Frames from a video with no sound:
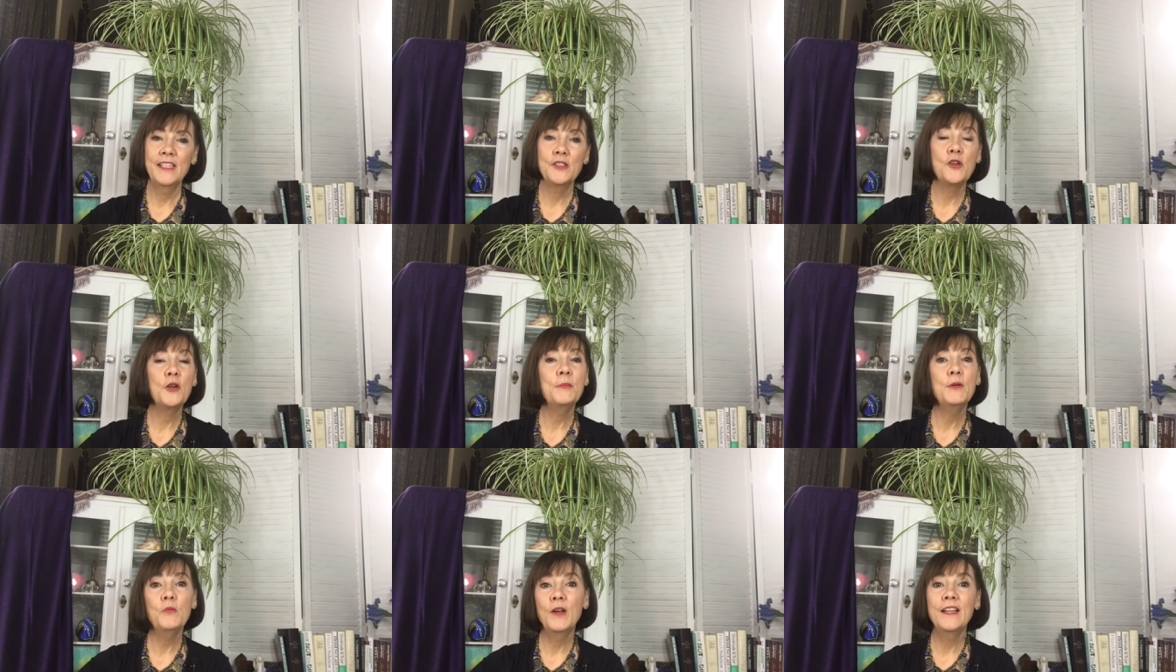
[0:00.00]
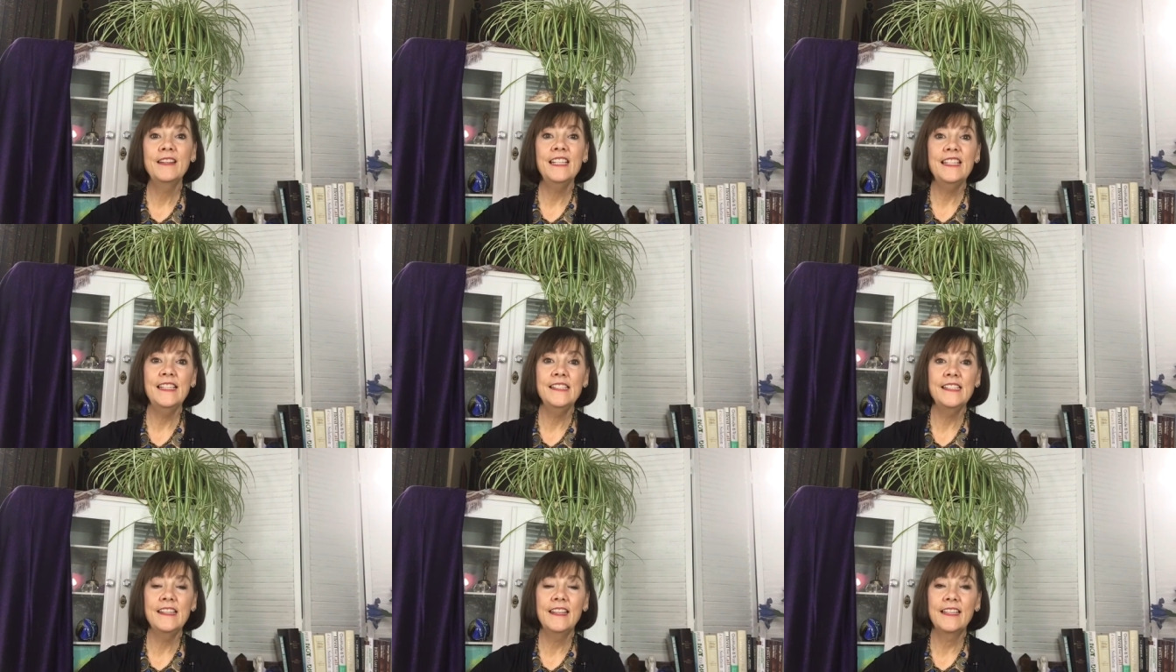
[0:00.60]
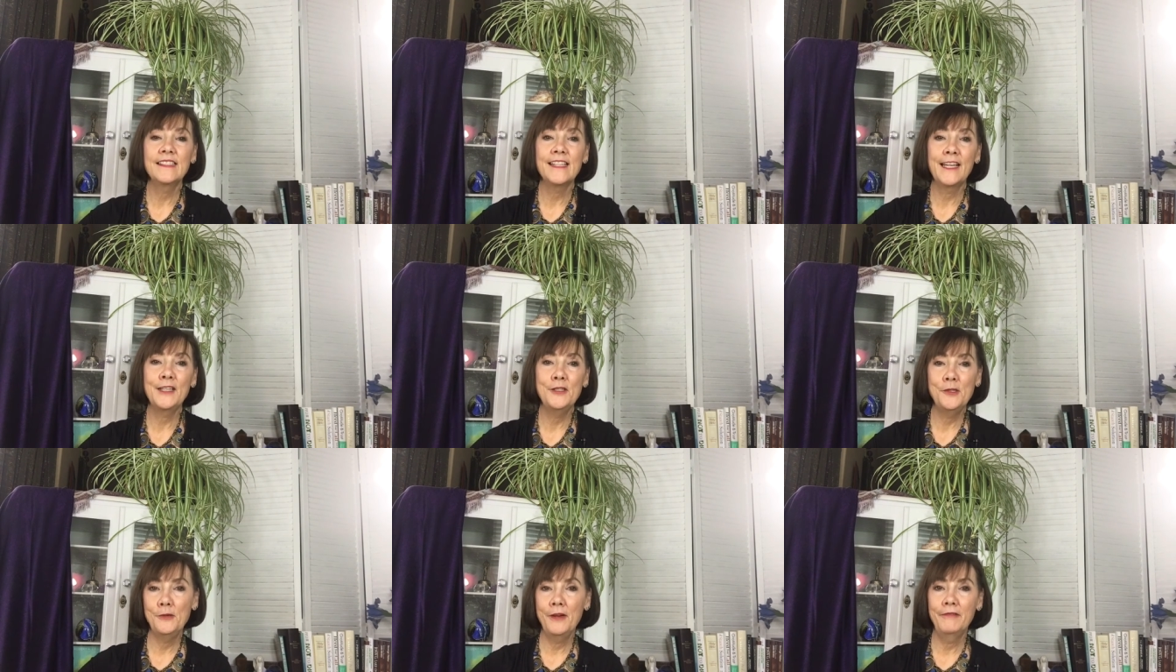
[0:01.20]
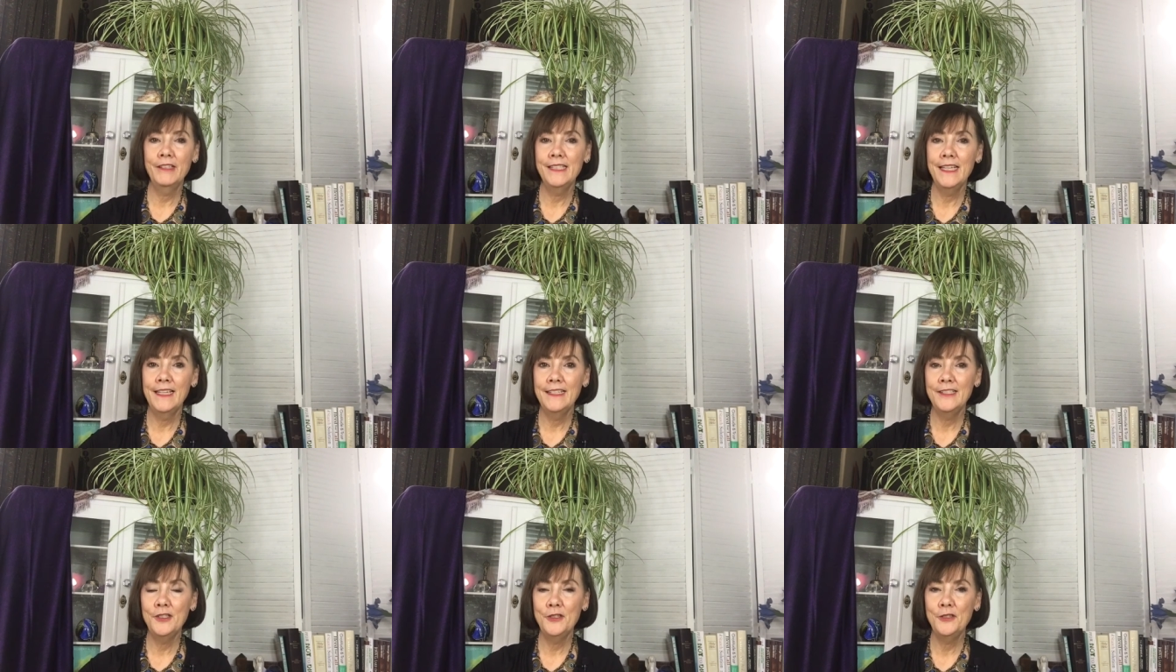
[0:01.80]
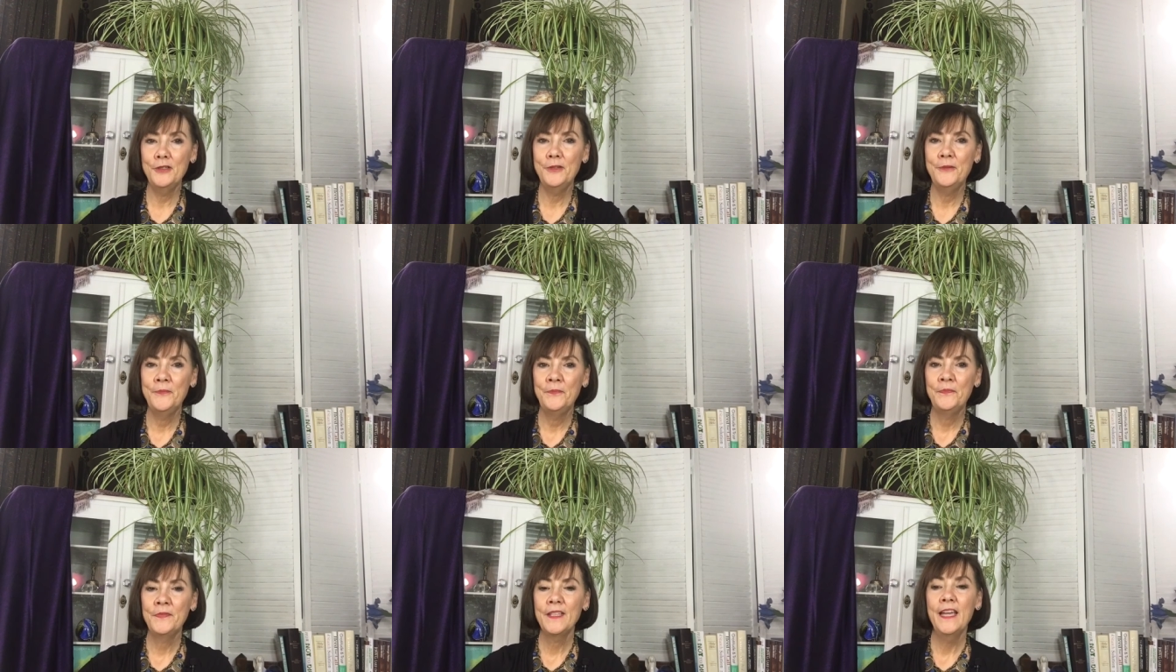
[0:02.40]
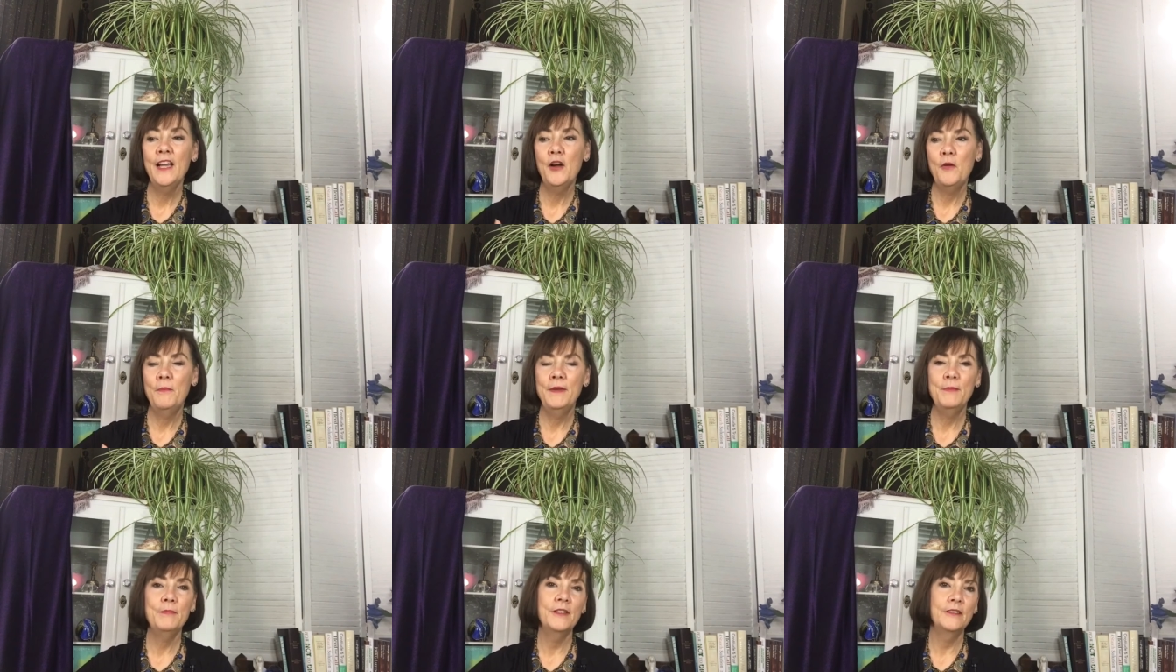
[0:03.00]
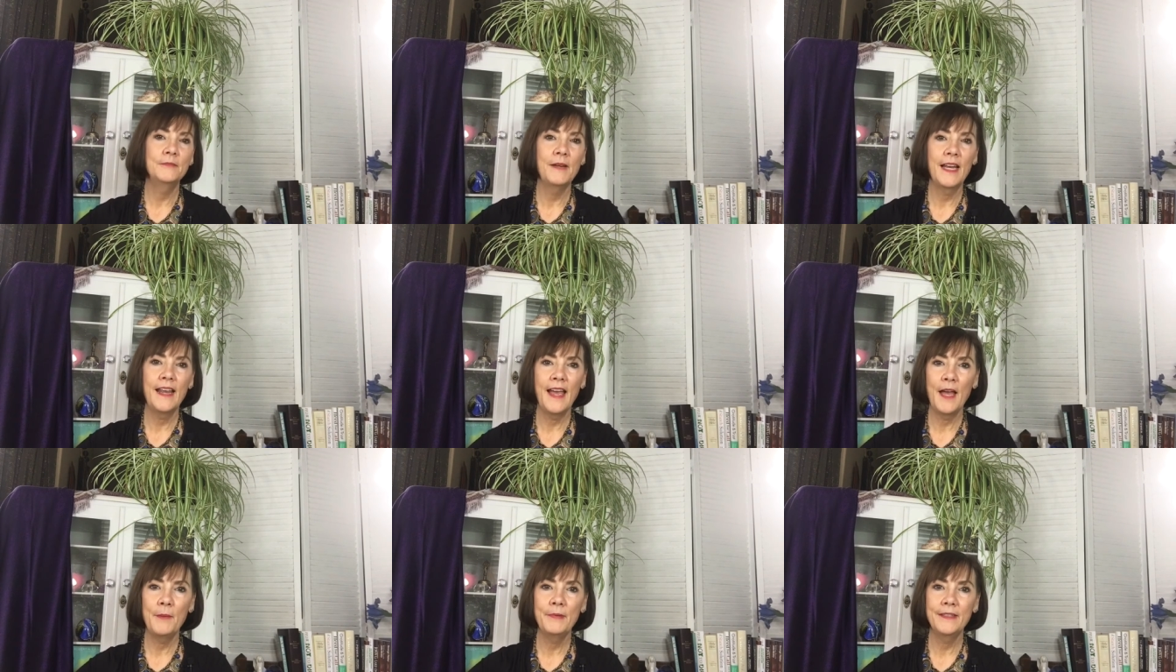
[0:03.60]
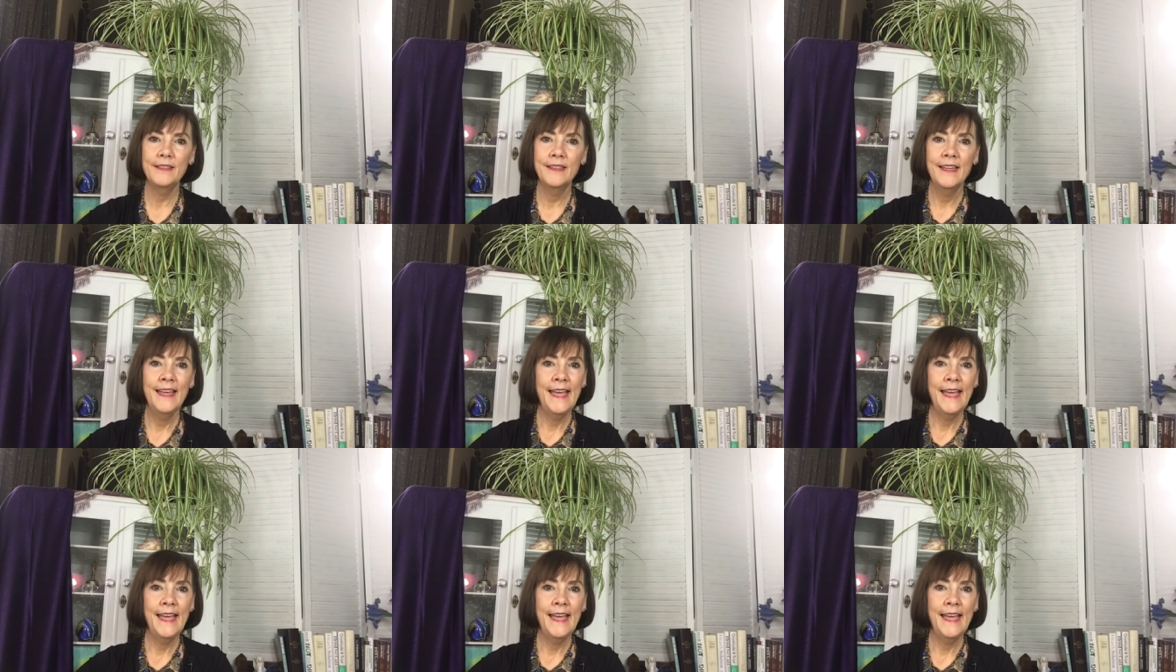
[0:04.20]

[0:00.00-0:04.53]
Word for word: is going to be one of the easy things I can do every day to help me build my habit.